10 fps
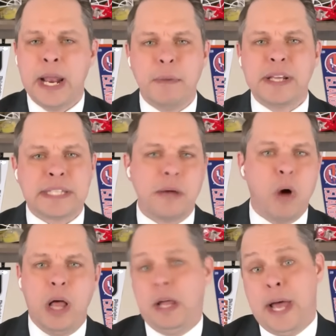I'm going to say,
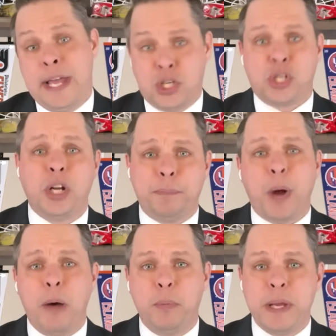well, I should
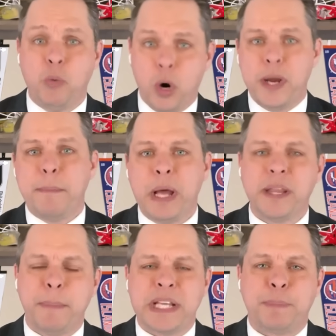probably worry
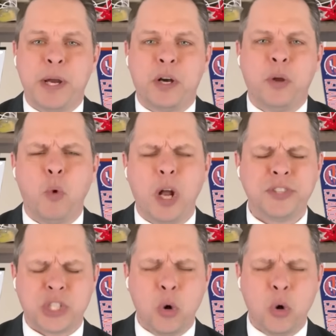about the best player in the world.